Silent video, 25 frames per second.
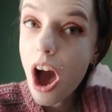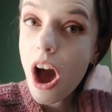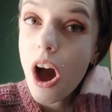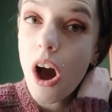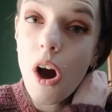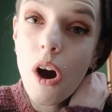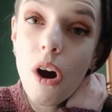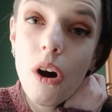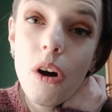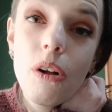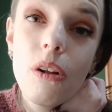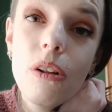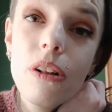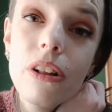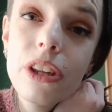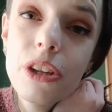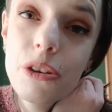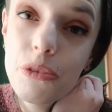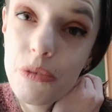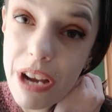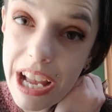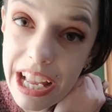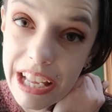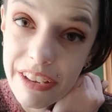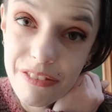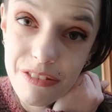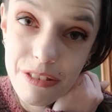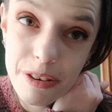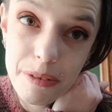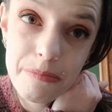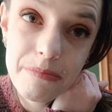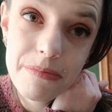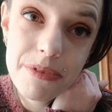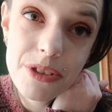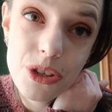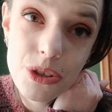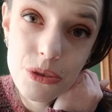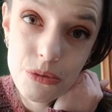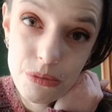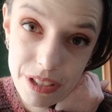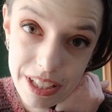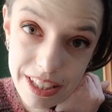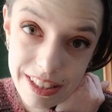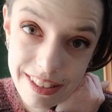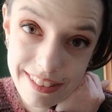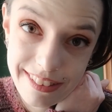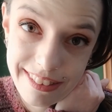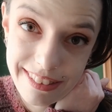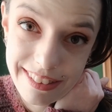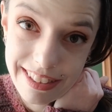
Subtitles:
all the way from Sweden.